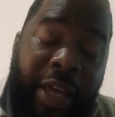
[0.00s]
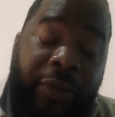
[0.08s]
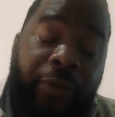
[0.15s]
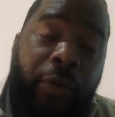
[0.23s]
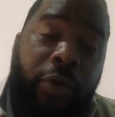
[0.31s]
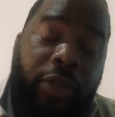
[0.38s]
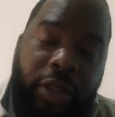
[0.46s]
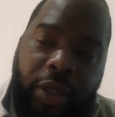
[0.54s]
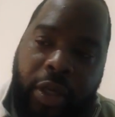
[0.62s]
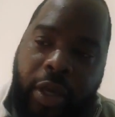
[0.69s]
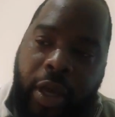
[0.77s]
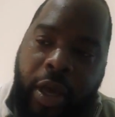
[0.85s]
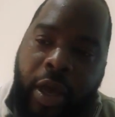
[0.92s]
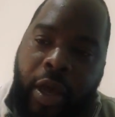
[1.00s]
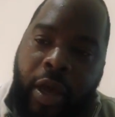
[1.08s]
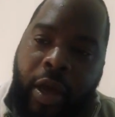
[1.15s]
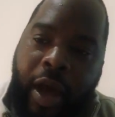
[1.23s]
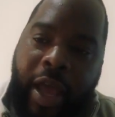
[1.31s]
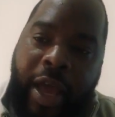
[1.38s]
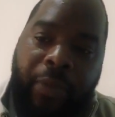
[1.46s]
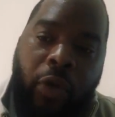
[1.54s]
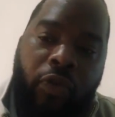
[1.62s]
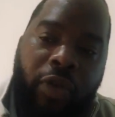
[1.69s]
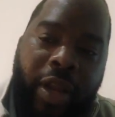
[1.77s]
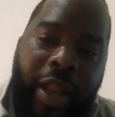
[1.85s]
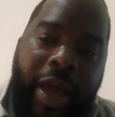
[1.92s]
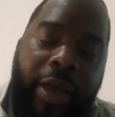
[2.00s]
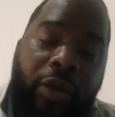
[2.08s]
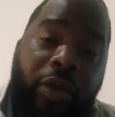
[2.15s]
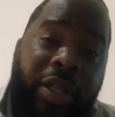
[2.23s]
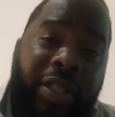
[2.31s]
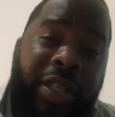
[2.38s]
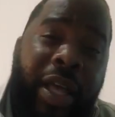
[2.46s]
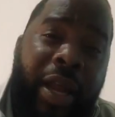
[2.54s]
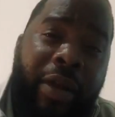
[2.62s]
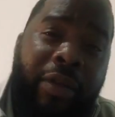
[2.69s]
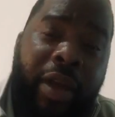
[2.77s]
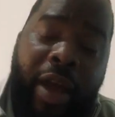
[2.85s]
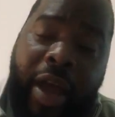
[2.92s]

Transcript: age 40, I am not relying on a salary.